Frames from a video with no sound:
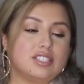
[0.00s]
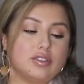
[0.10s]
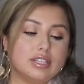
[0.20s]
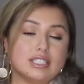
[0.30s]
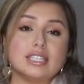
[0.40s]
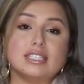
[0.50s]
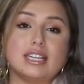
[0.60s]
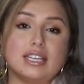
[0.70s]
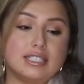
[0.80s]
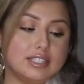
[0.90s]
So this is
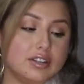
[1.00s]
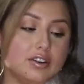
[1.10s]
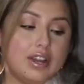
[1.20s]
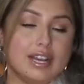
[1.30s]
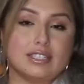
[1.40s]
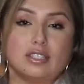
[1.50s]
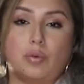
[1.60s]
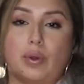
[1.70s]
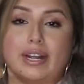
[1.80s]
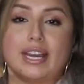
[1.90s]
a 0X to
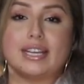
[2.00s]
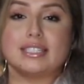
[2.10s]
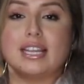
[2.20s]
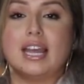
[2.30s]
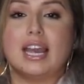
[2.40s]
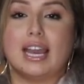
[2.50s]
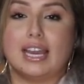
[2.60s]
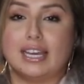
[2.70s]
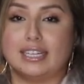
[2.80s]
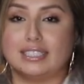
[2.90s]
1X,
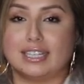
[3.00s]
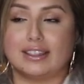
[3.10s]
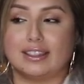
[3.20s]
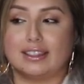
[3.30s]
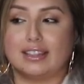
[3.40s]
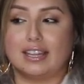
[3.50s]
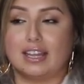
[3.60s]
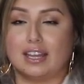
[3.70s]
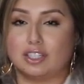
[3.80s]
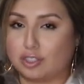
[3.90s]
and
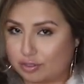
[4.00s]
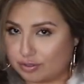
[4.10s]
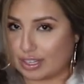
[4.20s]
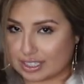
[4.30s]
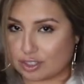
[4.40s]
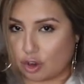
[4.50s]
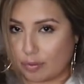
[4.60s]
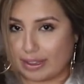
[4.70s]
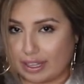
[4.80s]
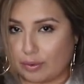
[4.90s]
that's
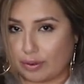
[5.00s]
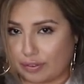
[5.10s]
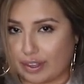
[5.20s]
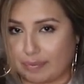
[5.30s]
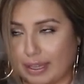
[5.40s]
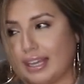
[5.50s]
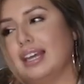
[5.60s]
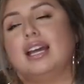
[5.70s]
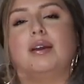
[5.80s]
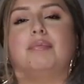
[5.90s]
normally what fit me,
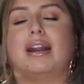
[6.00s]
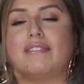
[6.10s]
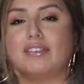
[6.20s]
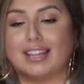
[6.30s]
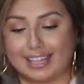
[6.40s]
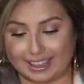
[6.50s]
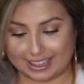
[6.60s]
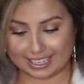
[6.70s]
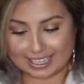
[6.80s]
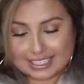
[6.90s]
but I feel like
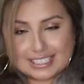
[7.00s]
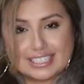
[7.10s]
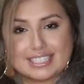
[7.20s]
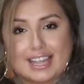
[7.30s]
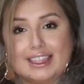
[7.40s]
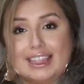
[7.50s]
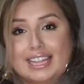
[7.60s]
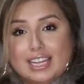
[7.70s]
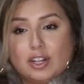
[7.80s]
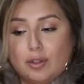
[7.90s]
this is a
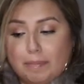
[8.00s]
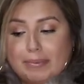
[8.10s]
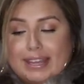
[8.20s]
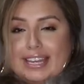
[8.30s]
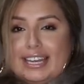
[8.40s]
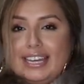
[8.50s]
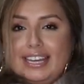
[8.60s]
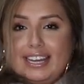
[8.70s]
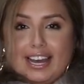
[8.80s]
little big.